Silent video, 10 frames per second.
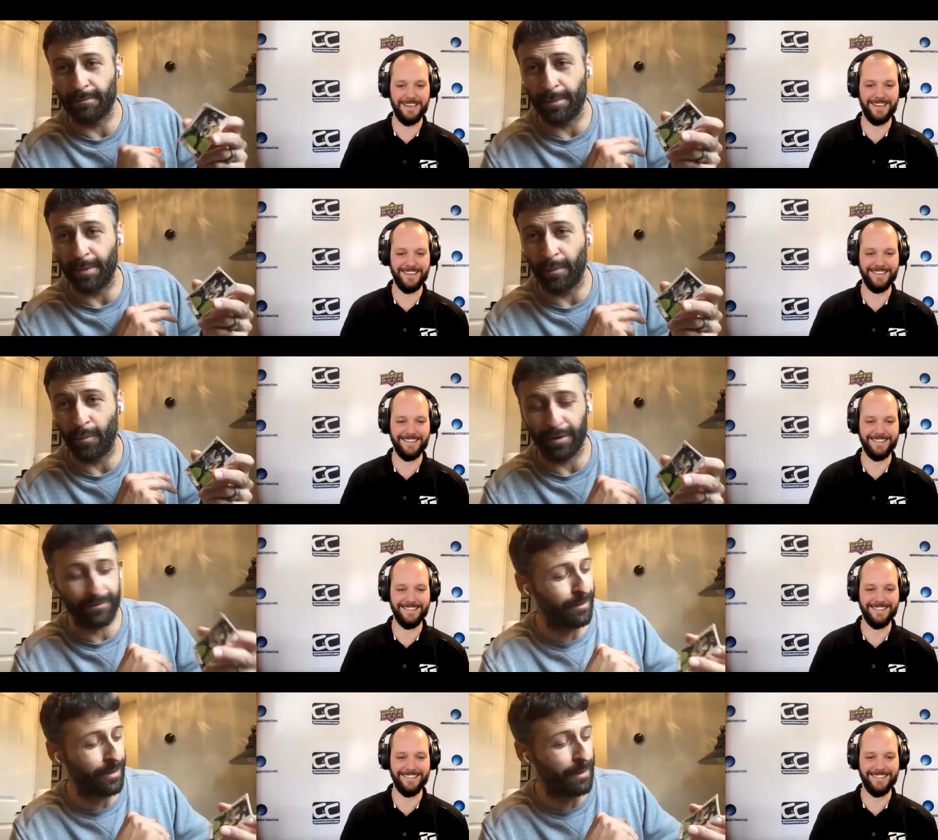Speaker 1: Maybe I'm
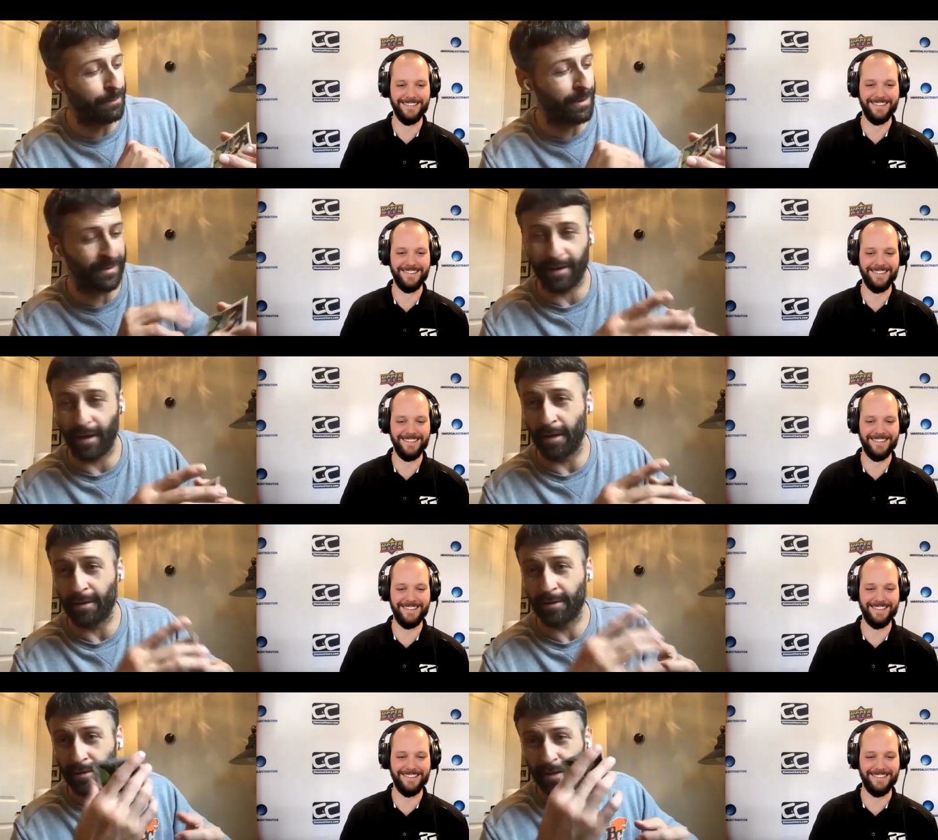weird for that, but
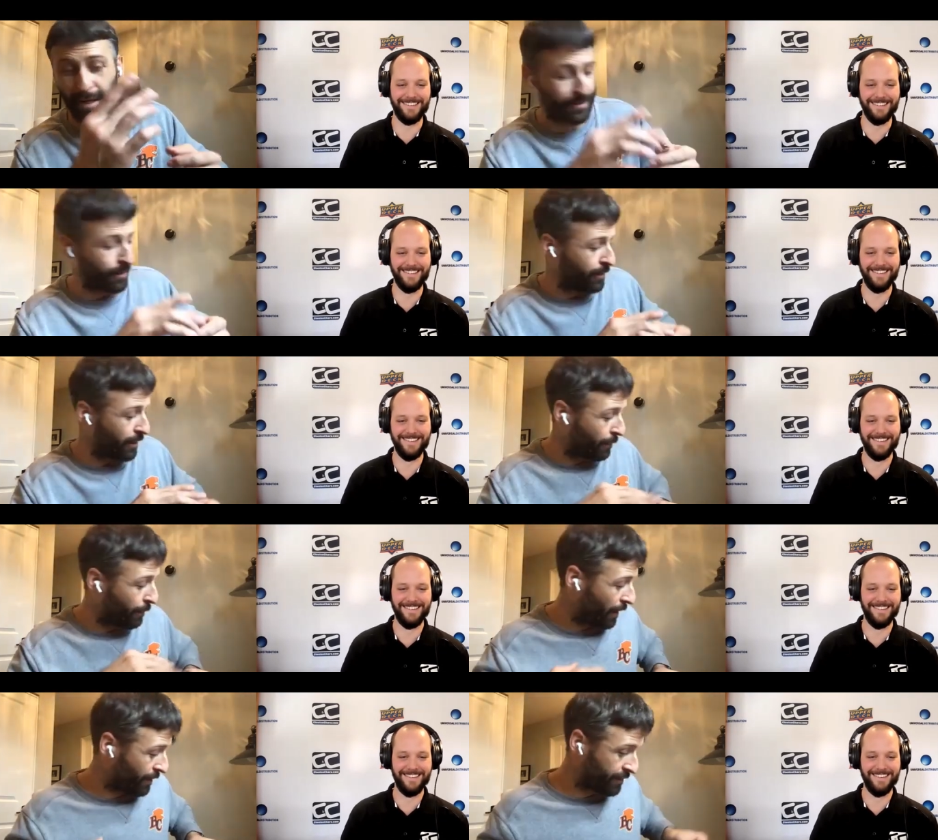uh, he's going in the
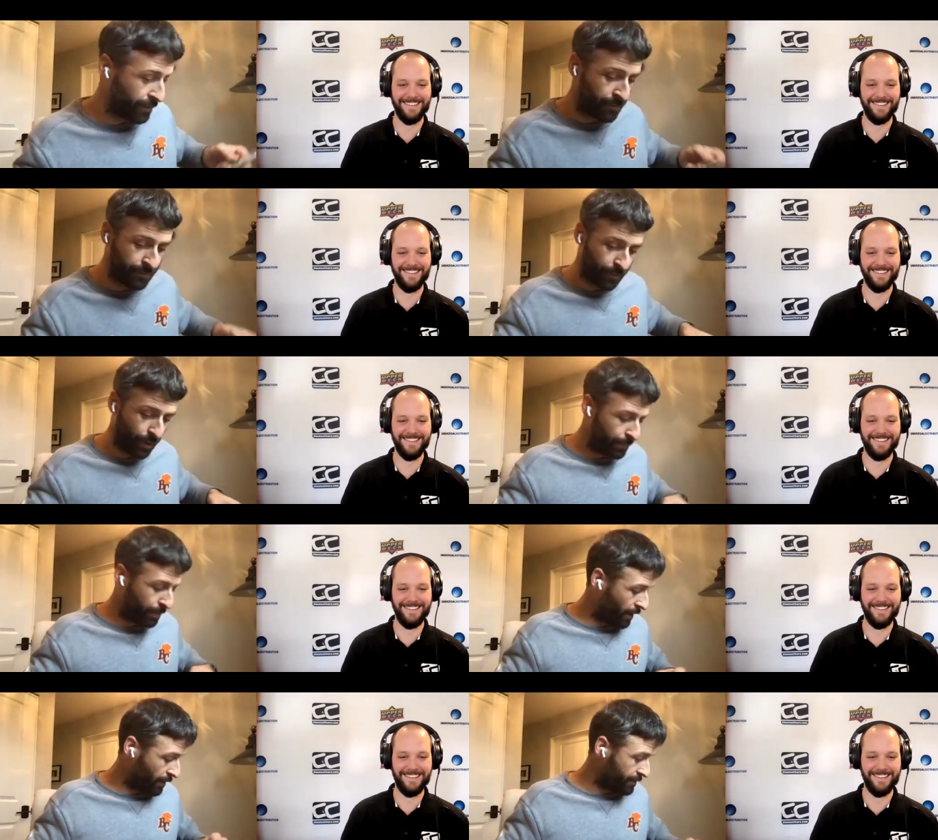pile too. Great
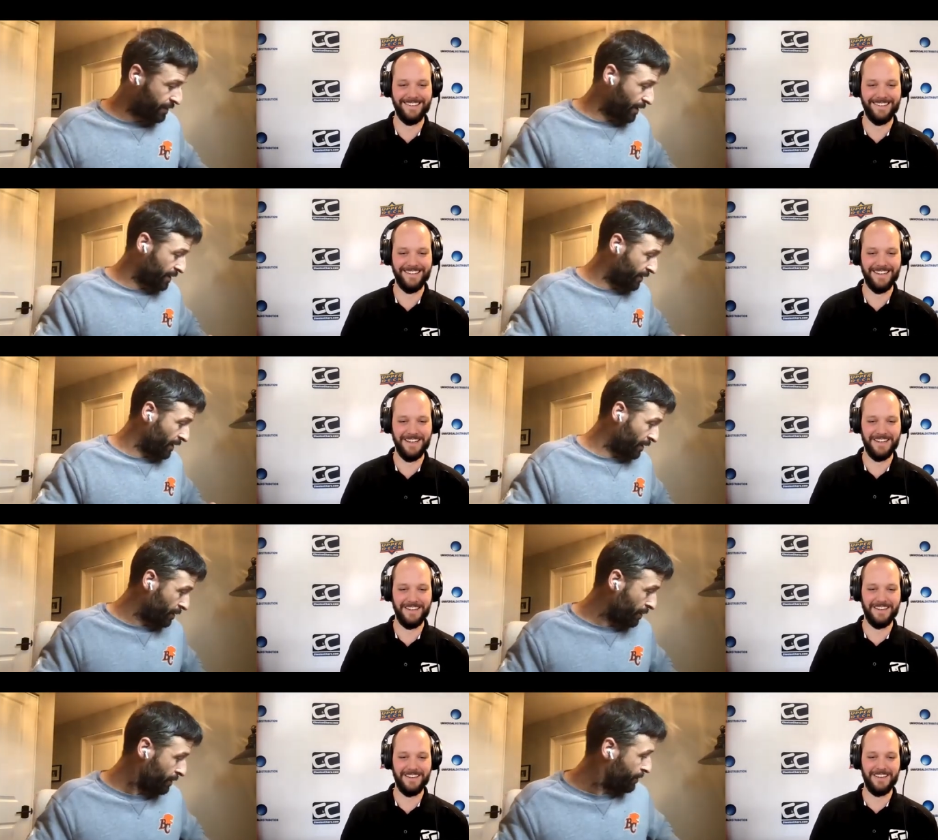player. So that's very
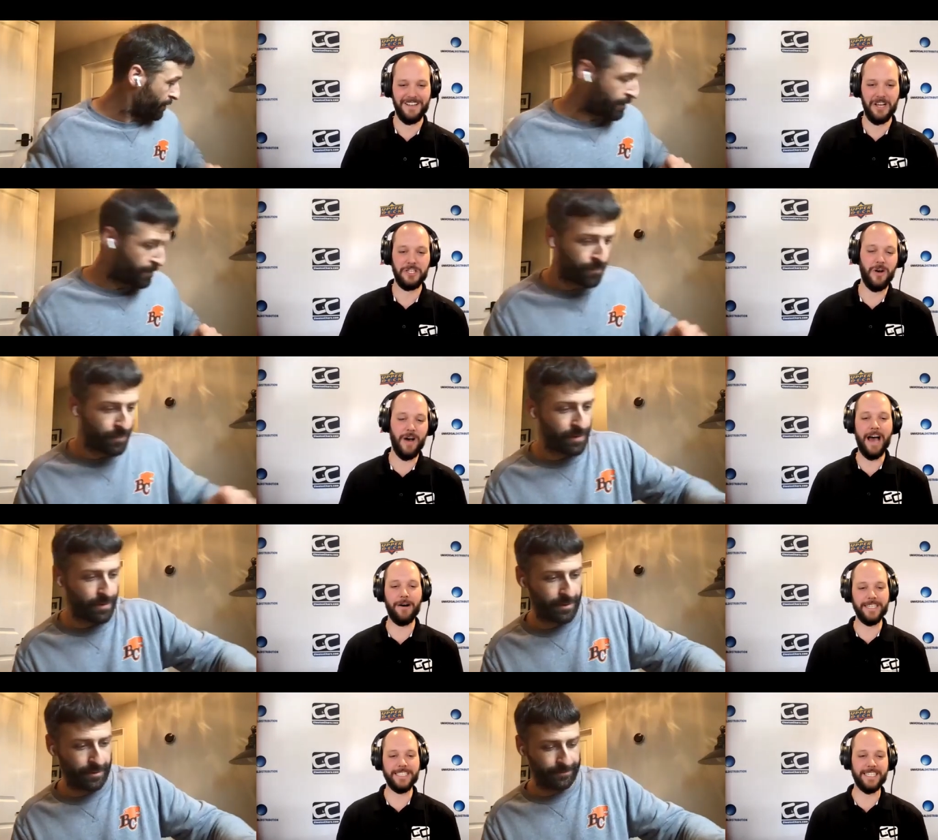cool.
Speaker 2: So
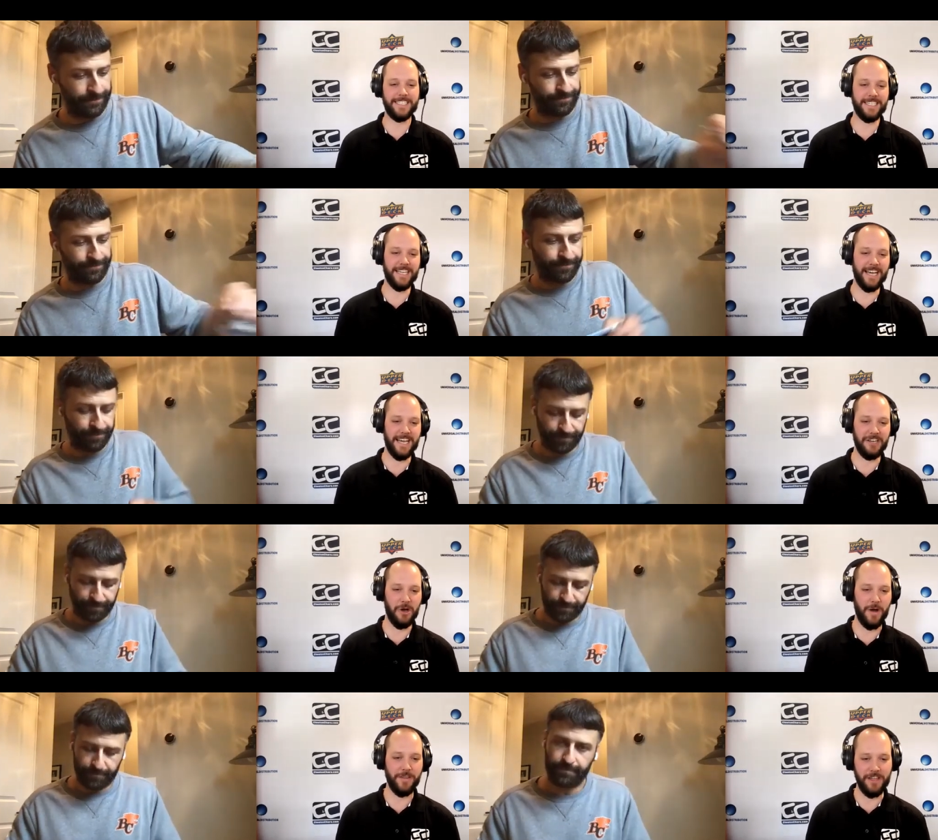how is it uh,
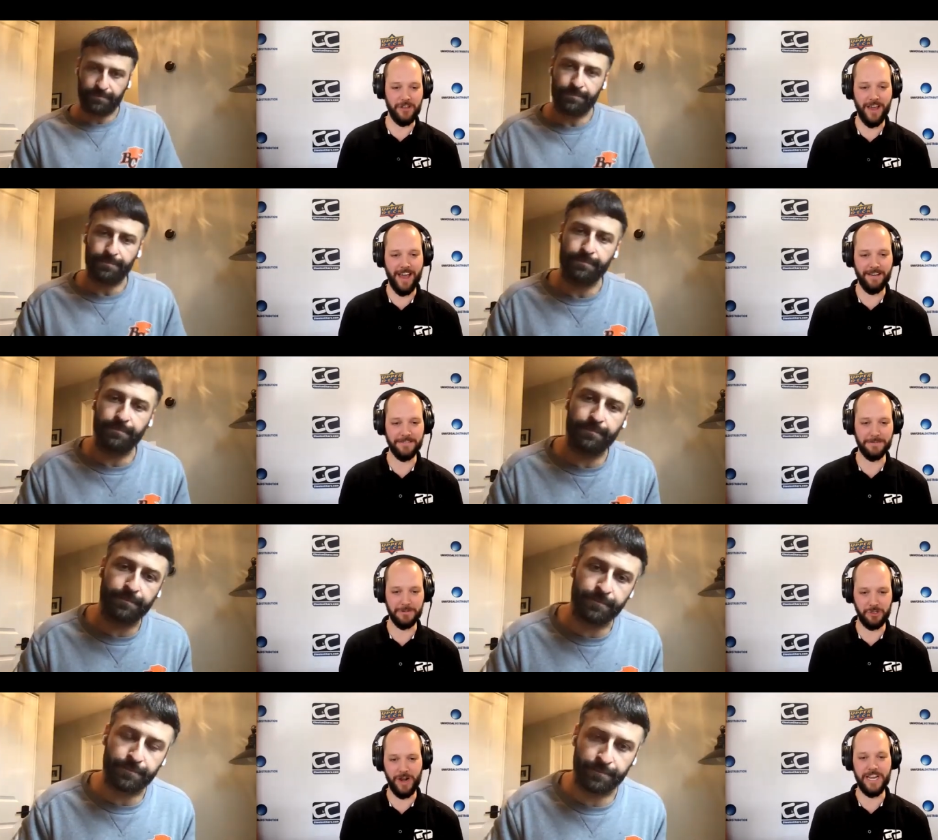knowing that you have
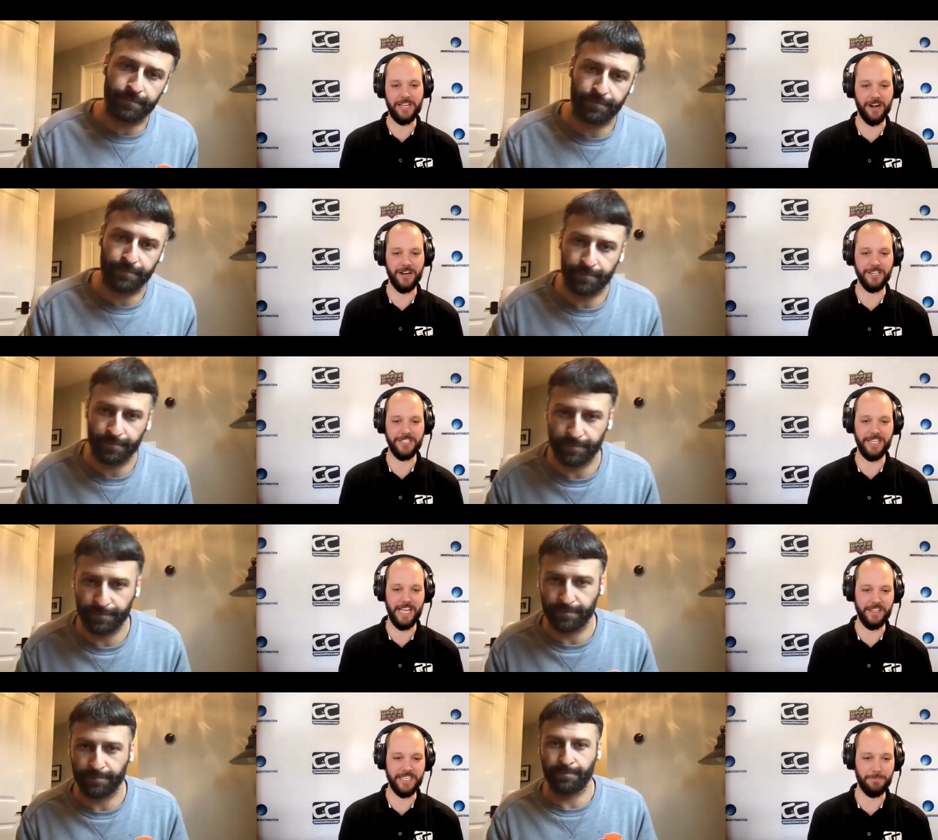some training cards
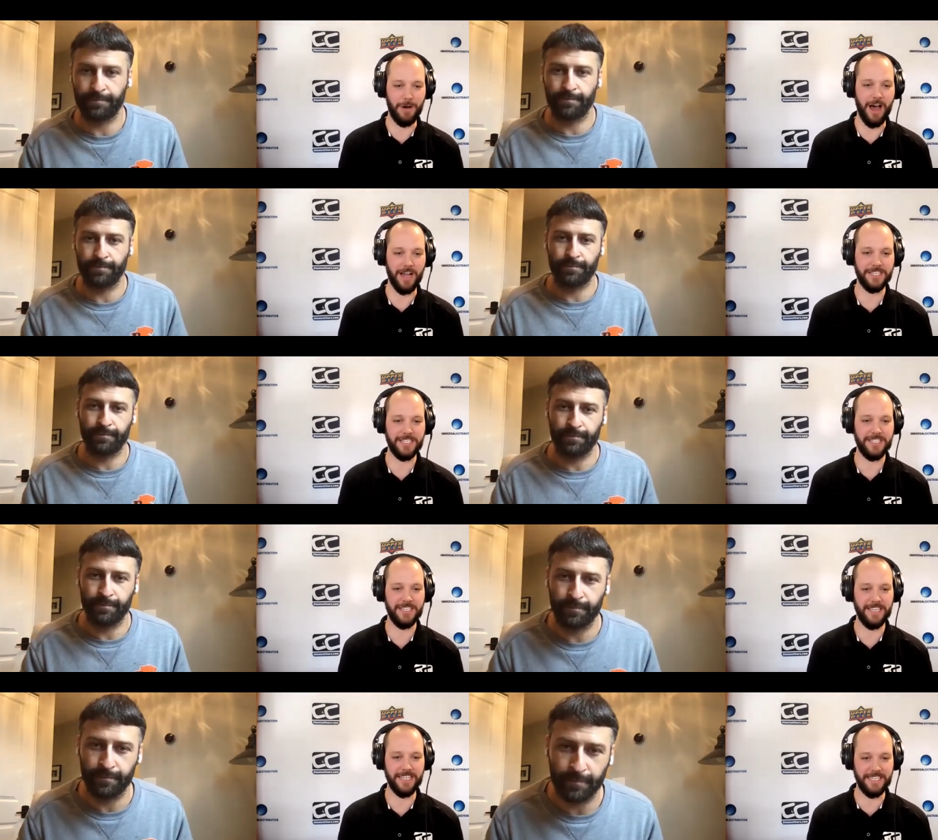in this box?
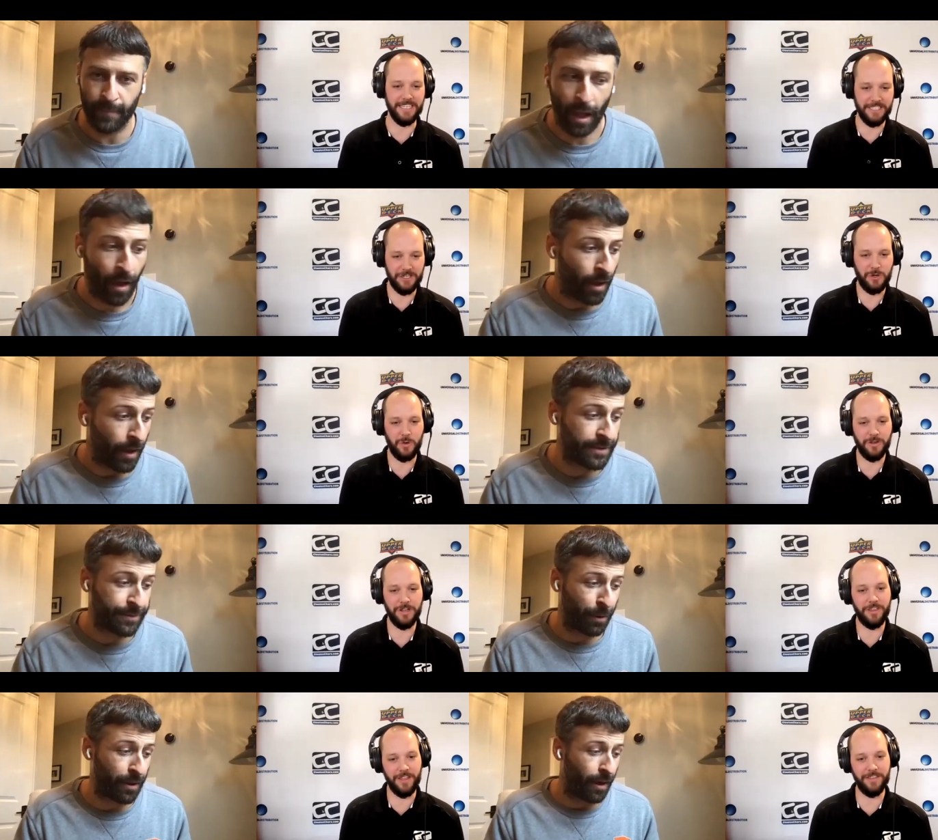Is it is it cool?
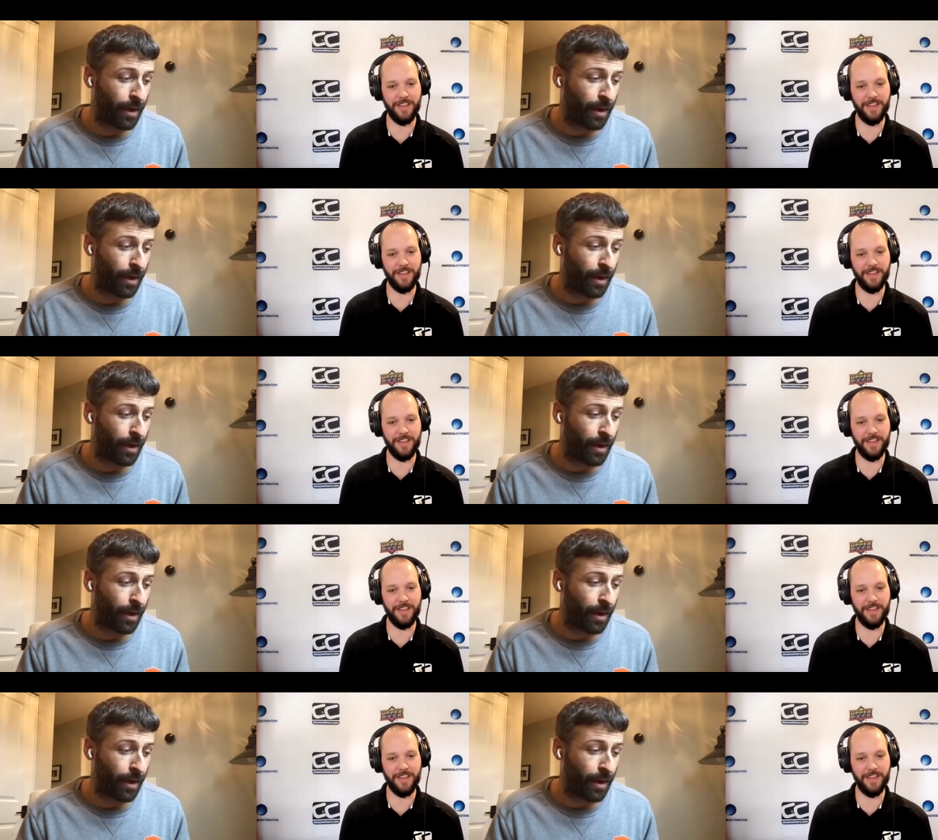That's pretty